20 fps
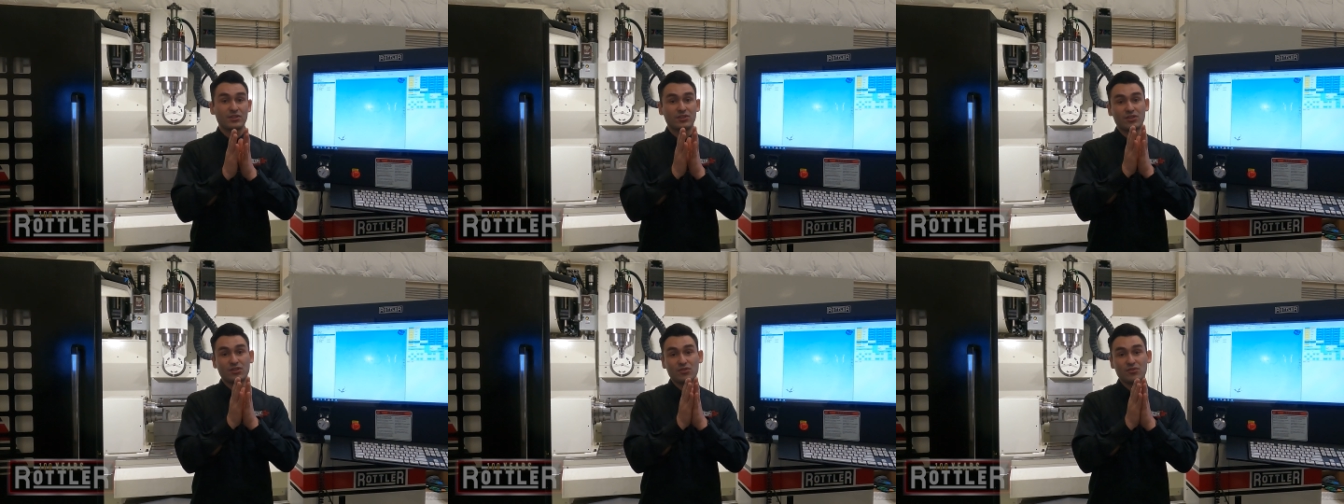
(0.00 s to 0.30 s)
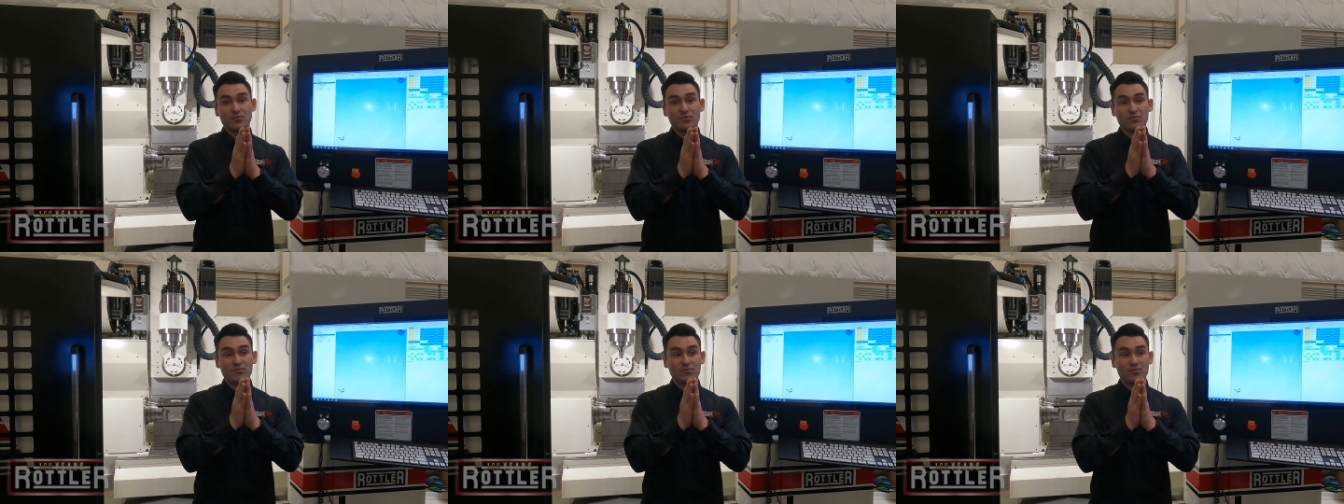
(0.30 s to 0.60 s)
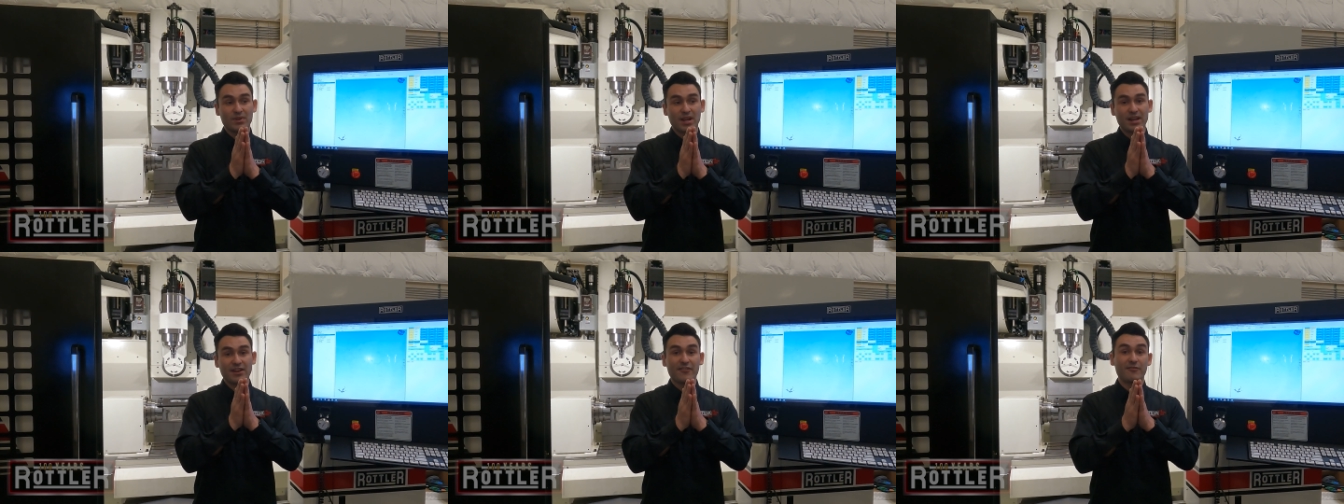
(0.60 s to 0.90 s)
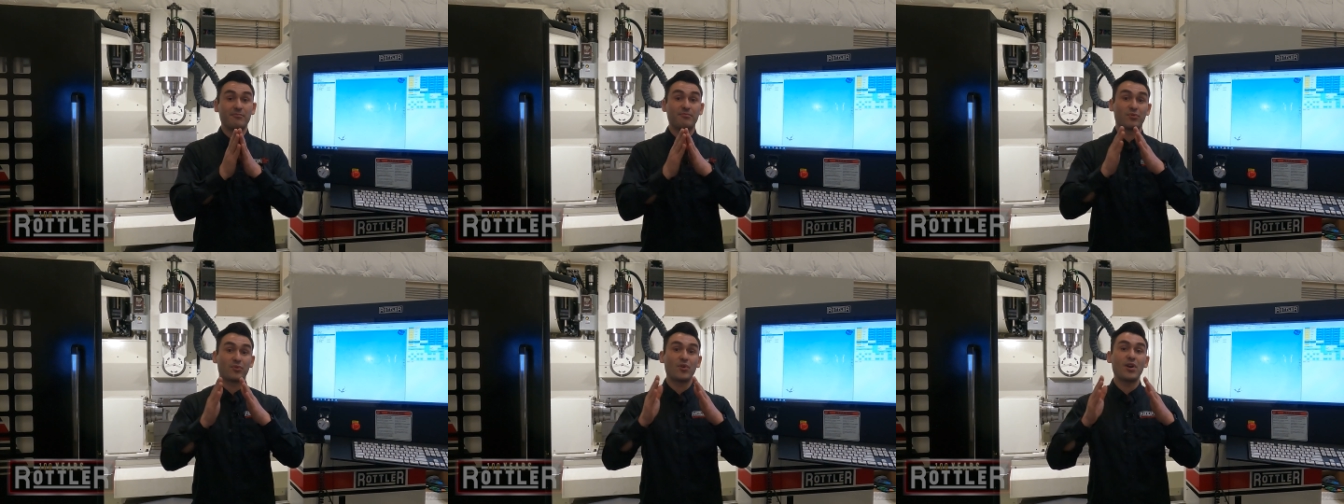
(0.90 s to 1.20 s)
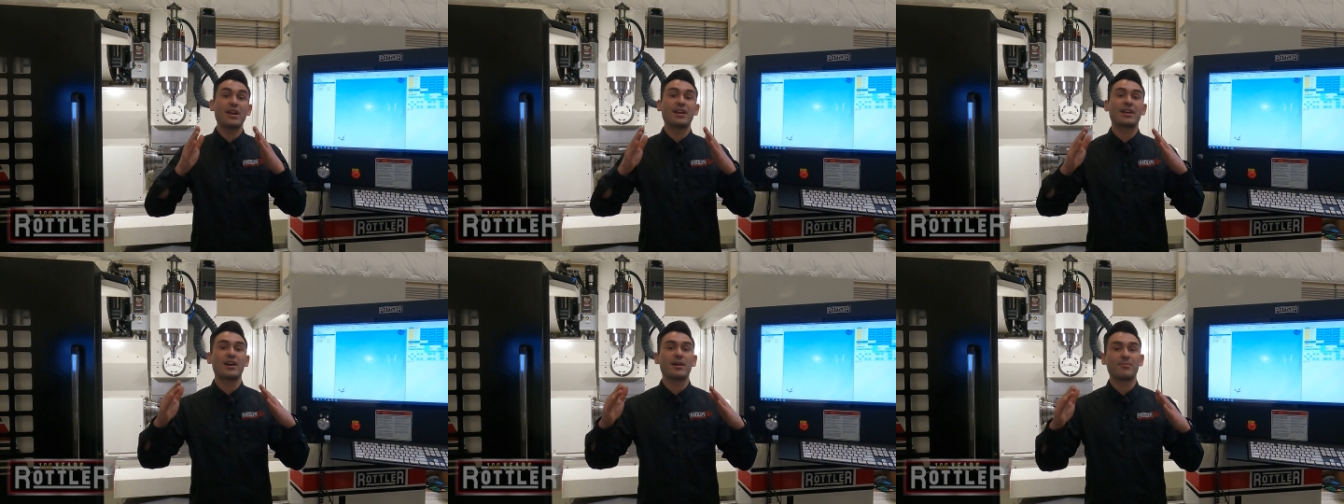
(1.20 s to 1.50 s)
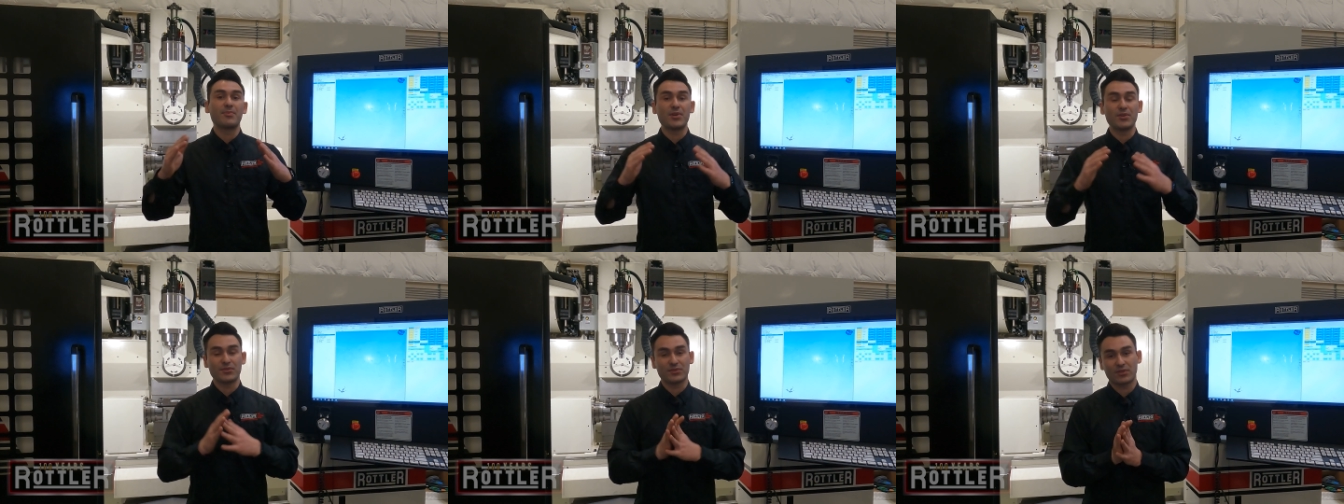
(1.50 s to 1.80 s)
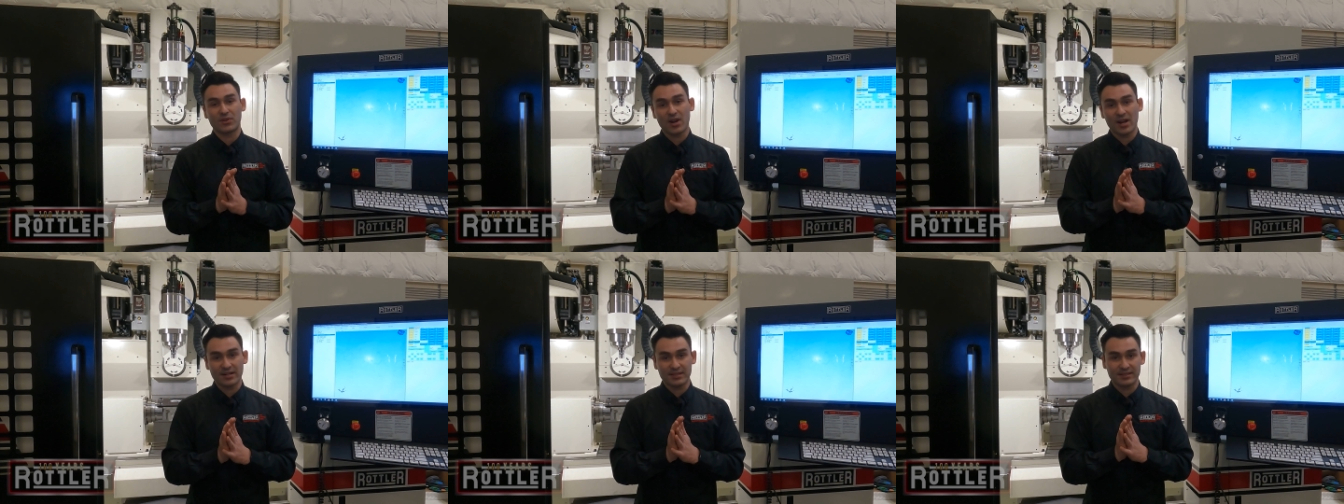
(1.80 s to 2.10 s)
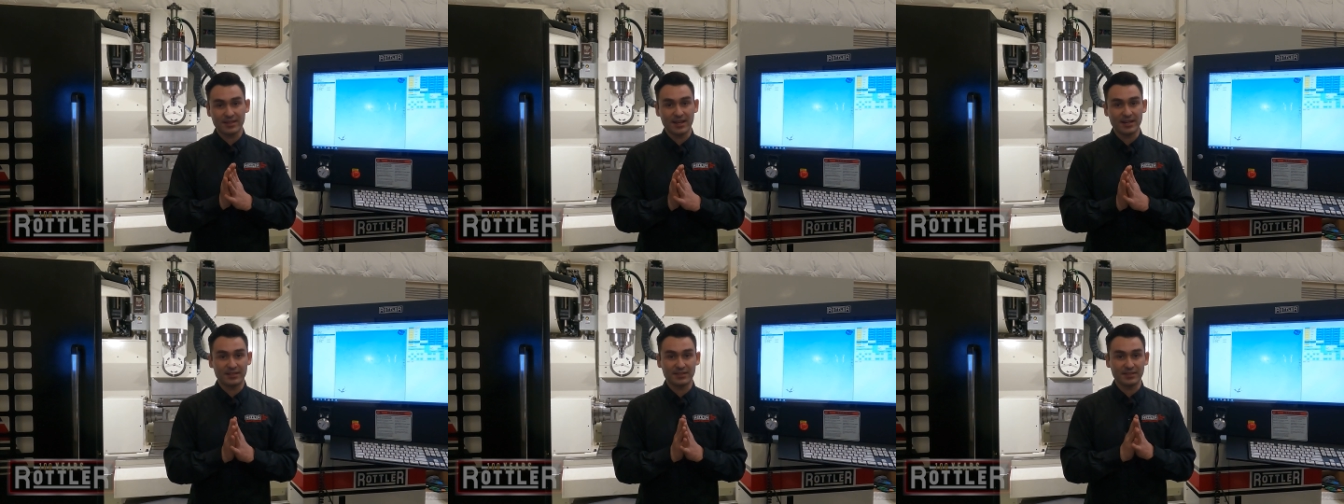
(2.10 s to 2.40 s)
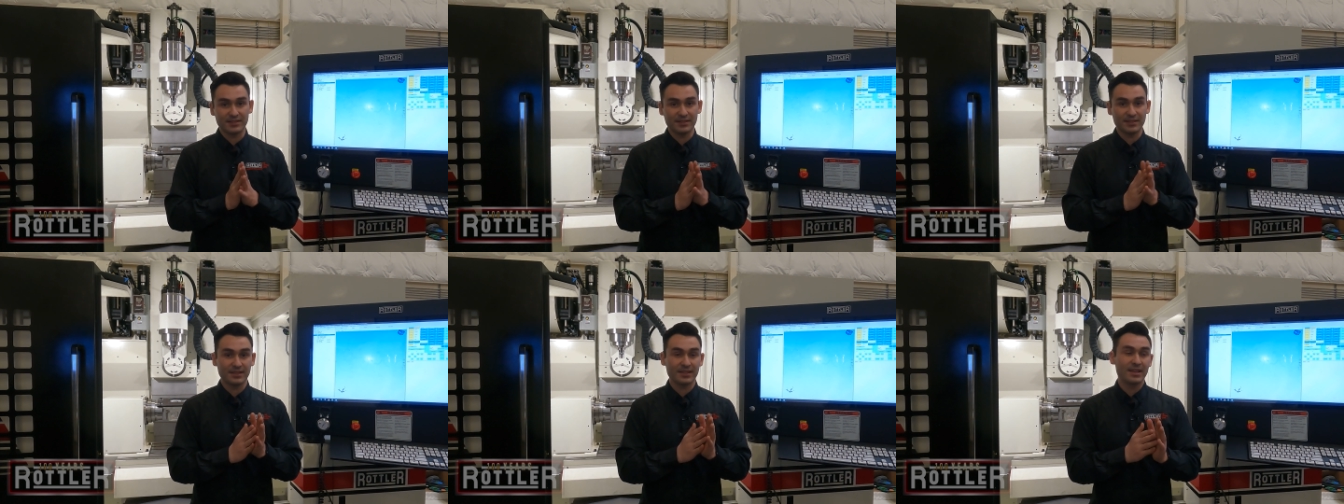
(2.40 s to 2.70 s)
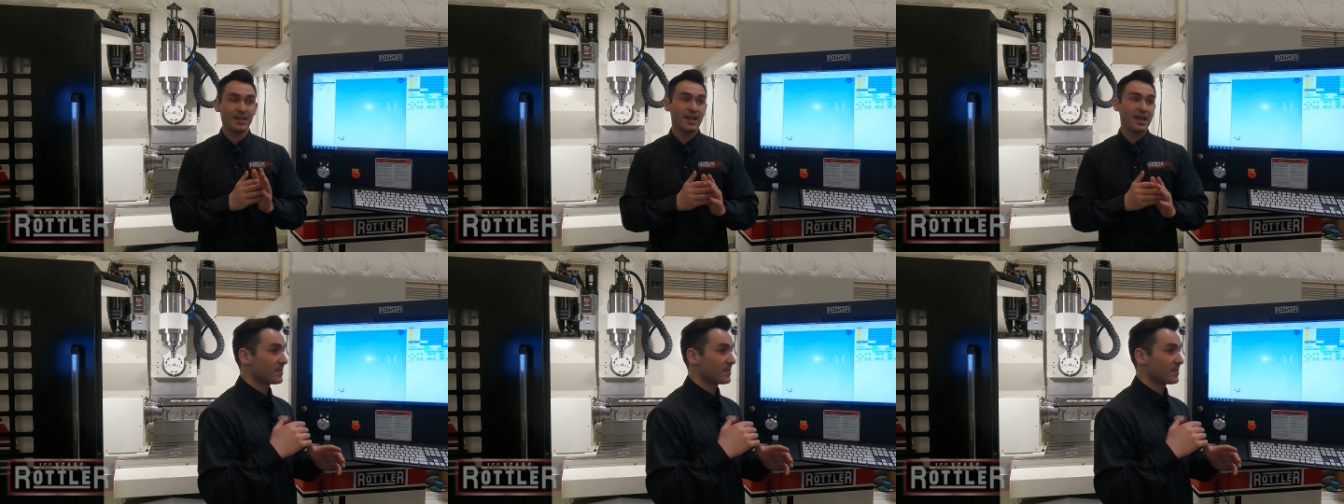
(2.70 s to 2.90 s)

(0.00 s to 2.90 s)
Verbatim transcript: to kind of break up those cross sections.